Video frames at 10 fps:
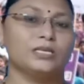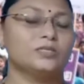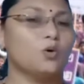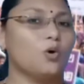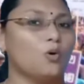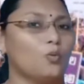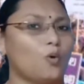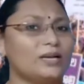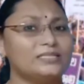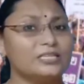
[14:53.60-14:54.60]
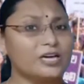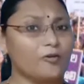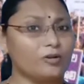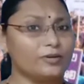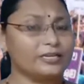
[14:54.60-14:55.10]
So what is the
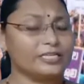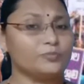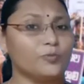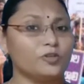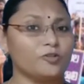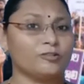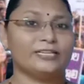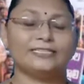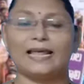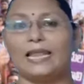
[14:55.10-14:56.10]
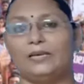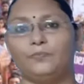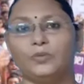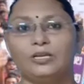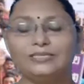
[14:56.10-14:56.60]
government response on that rally?
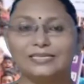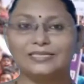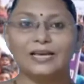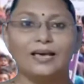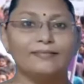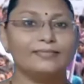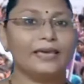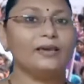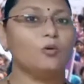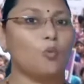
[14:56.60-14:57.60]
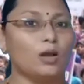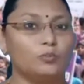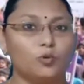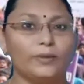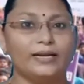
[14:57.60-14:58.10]
You just think
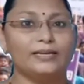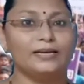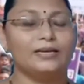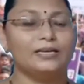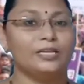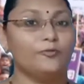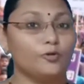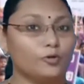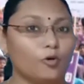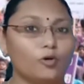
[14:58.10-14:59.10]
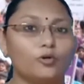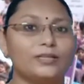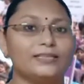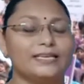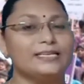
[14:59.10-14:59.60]
one moment. If you don't
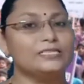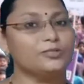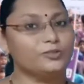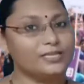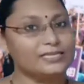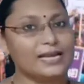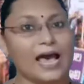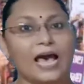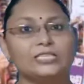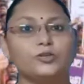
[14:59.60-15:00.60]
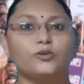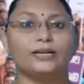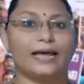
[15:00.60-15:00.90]
know the things, you just ask your